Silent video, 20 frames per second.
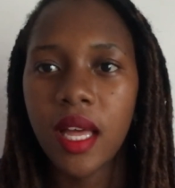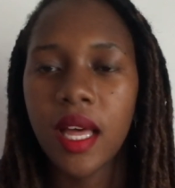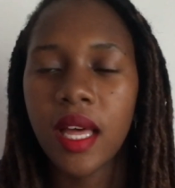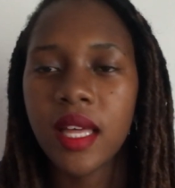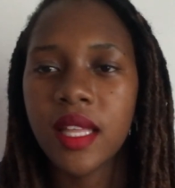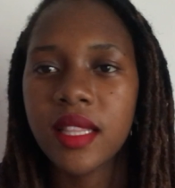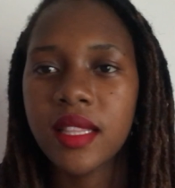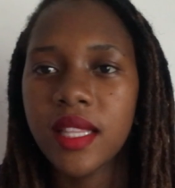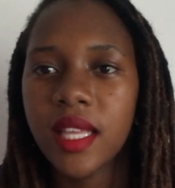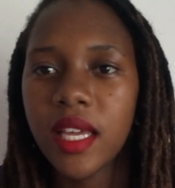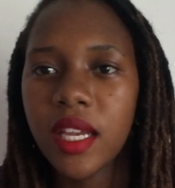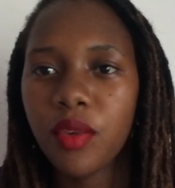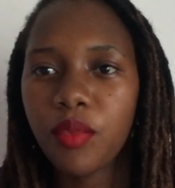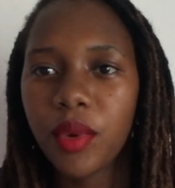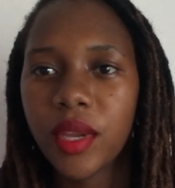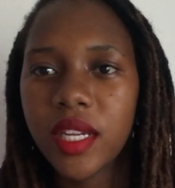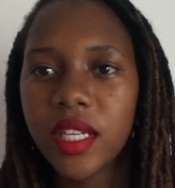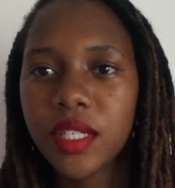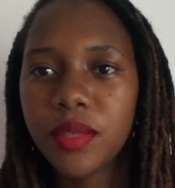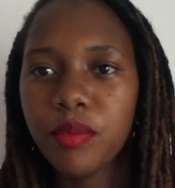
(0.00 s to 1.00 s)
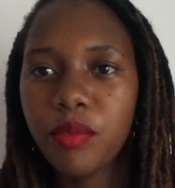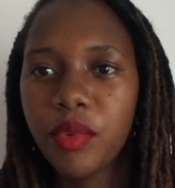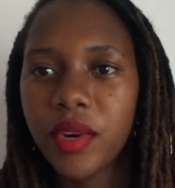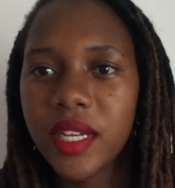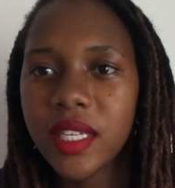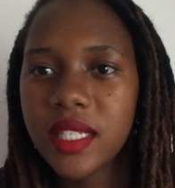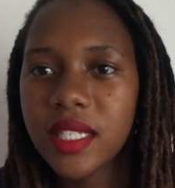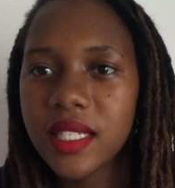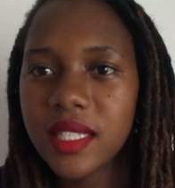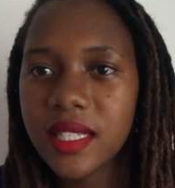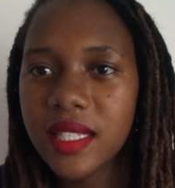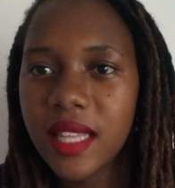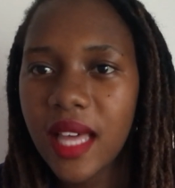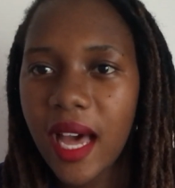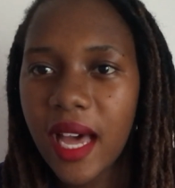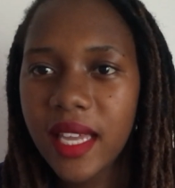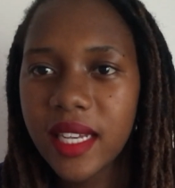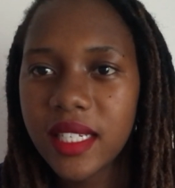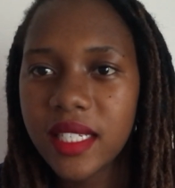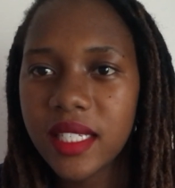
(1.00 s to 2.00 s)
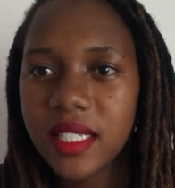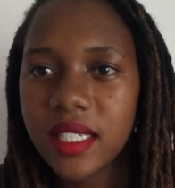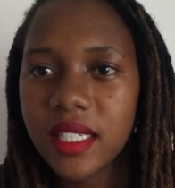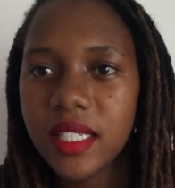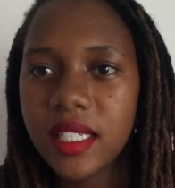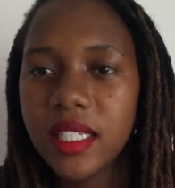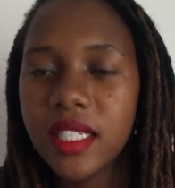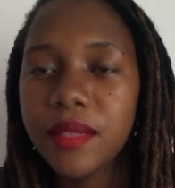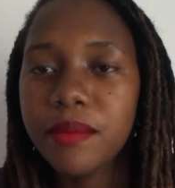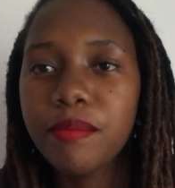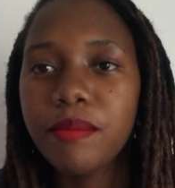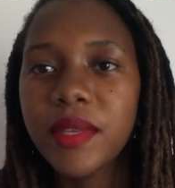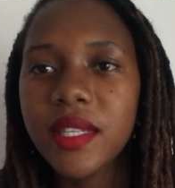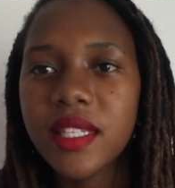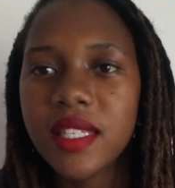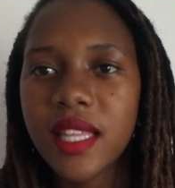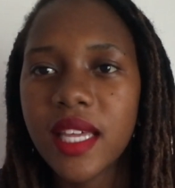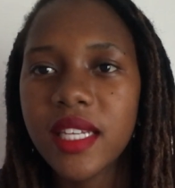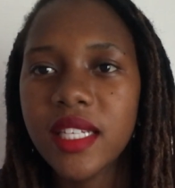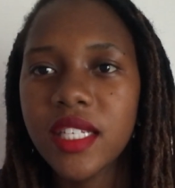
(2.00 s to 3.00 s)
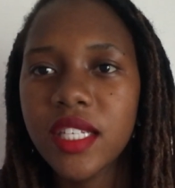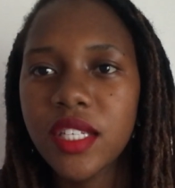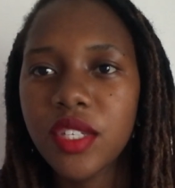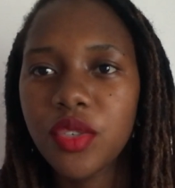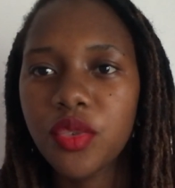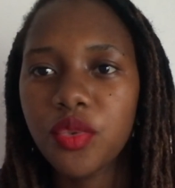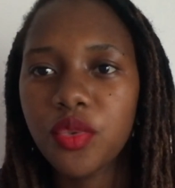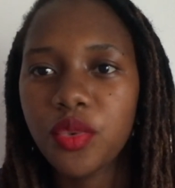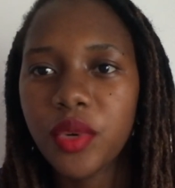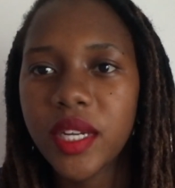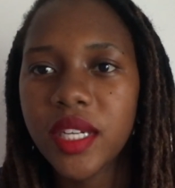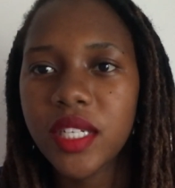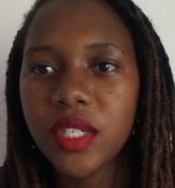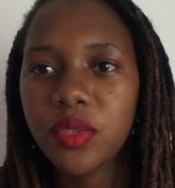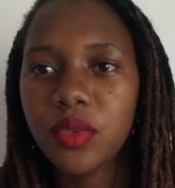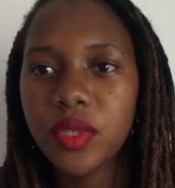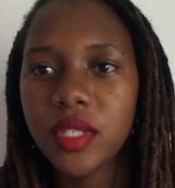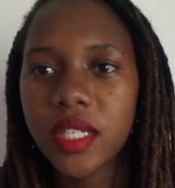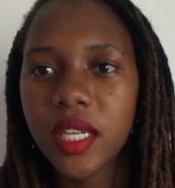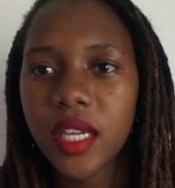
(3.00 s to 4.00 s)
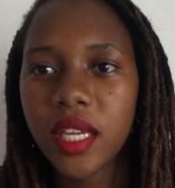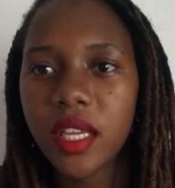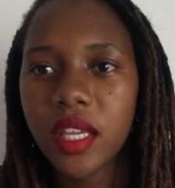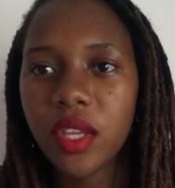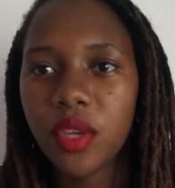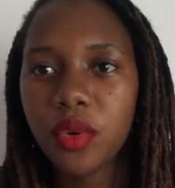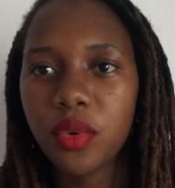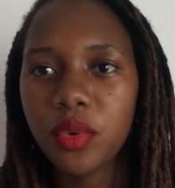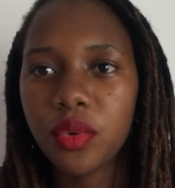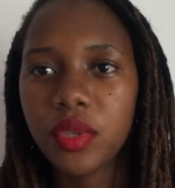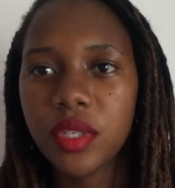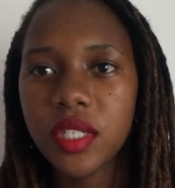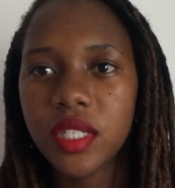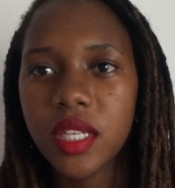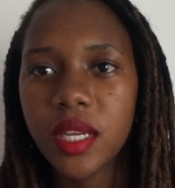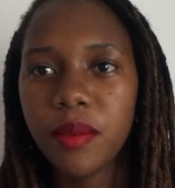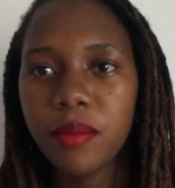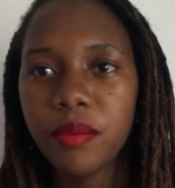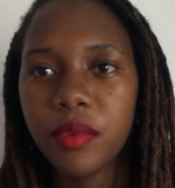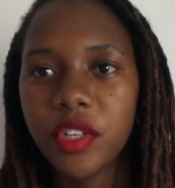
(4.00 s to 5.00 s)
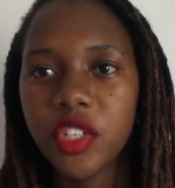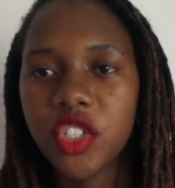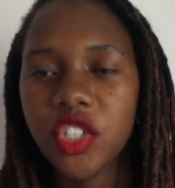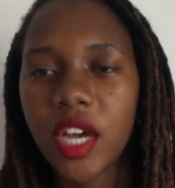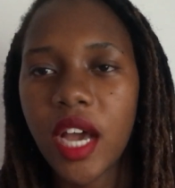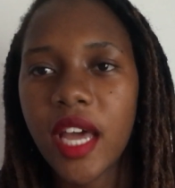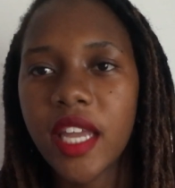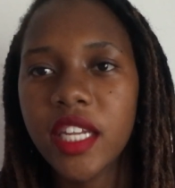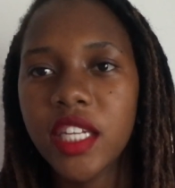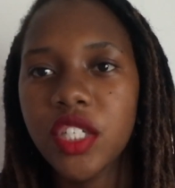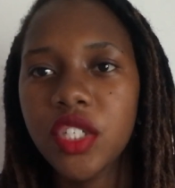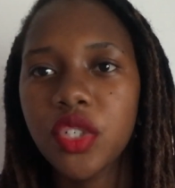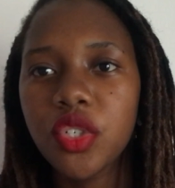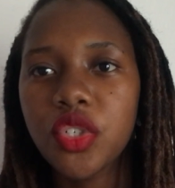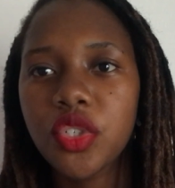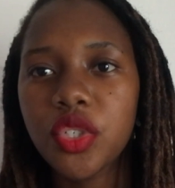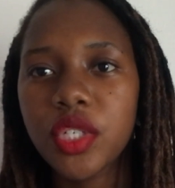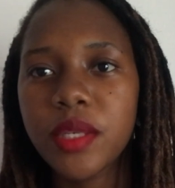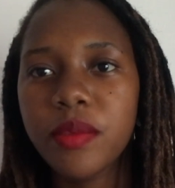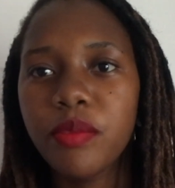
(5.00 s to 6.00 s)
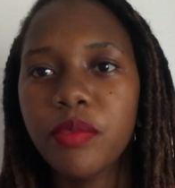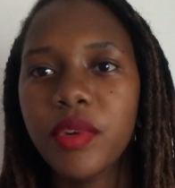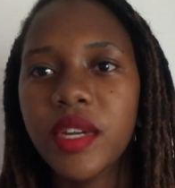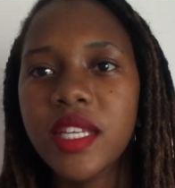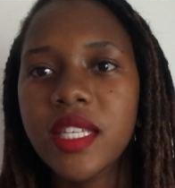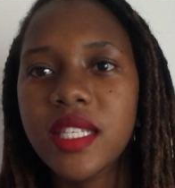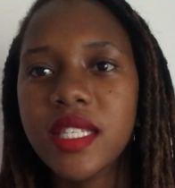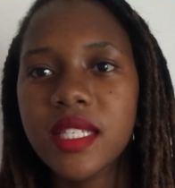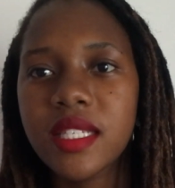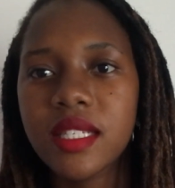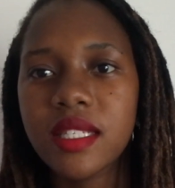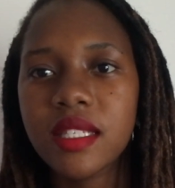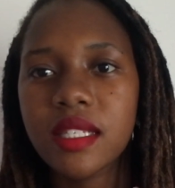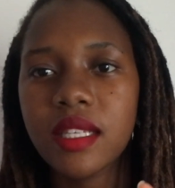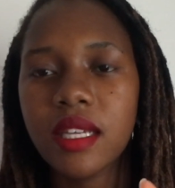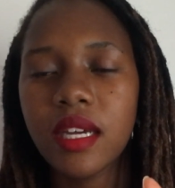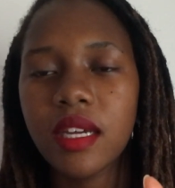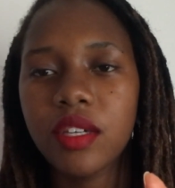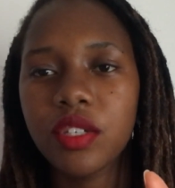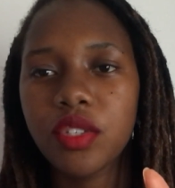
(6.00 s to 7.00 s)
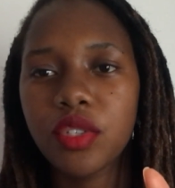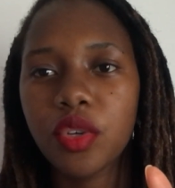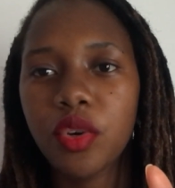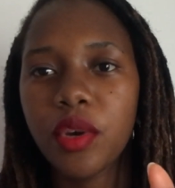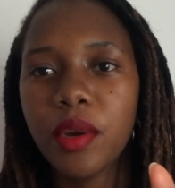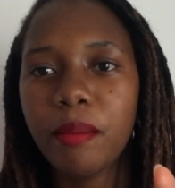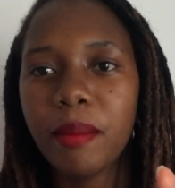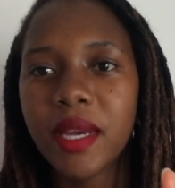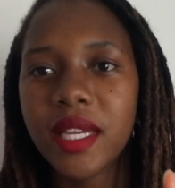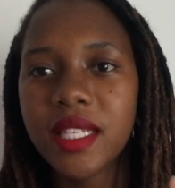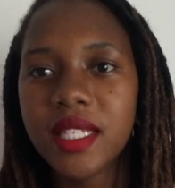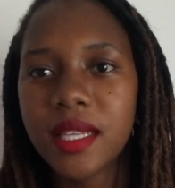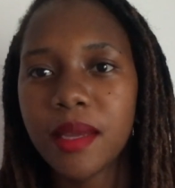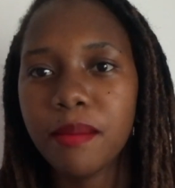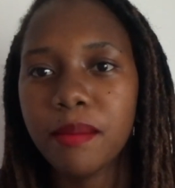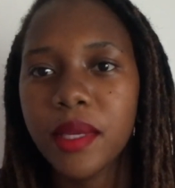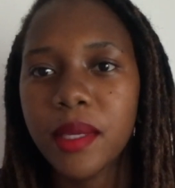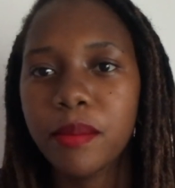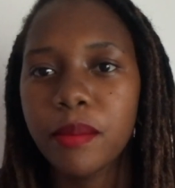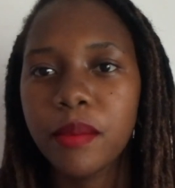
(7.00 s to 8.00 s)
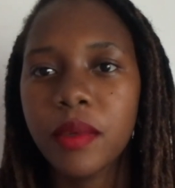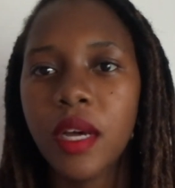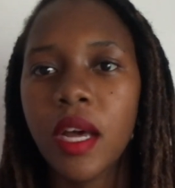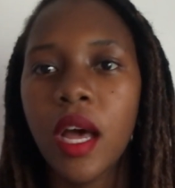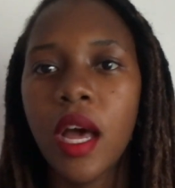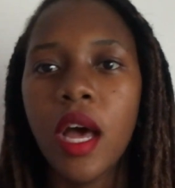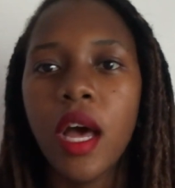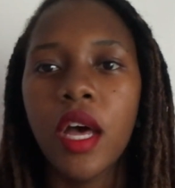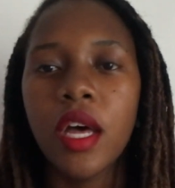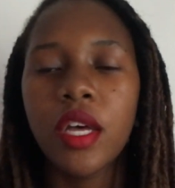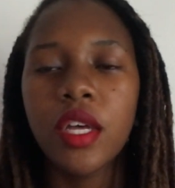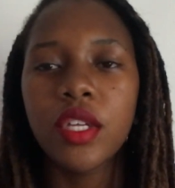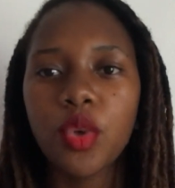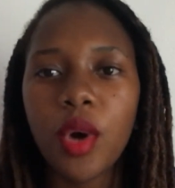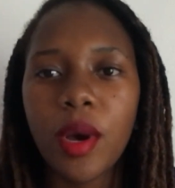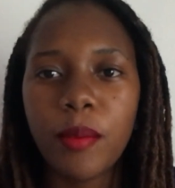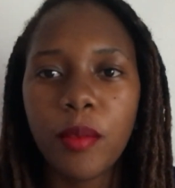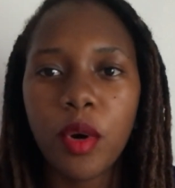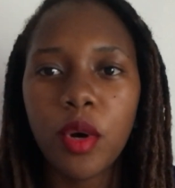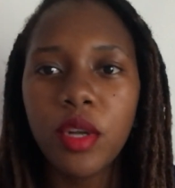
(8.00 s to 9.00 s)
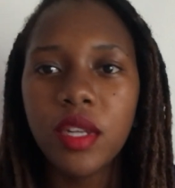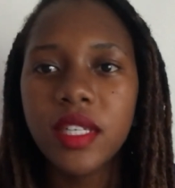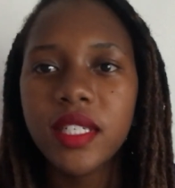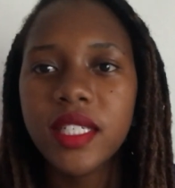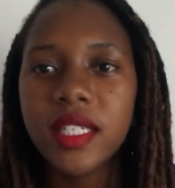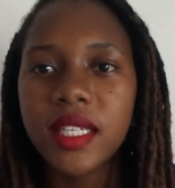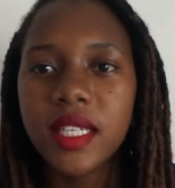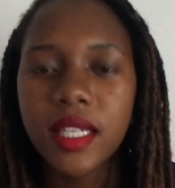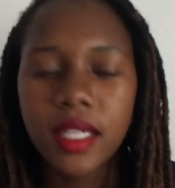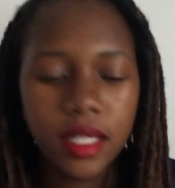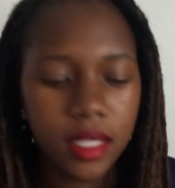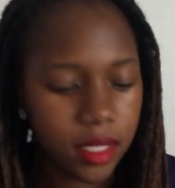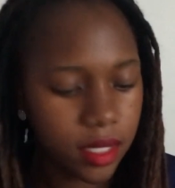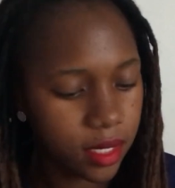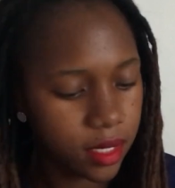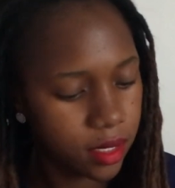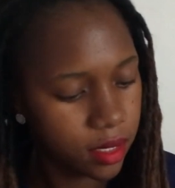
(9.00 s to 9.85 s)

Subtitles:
then when it brings that, it means that it is ready to take your temperature, and it usually makes a beep. So I'm holding it.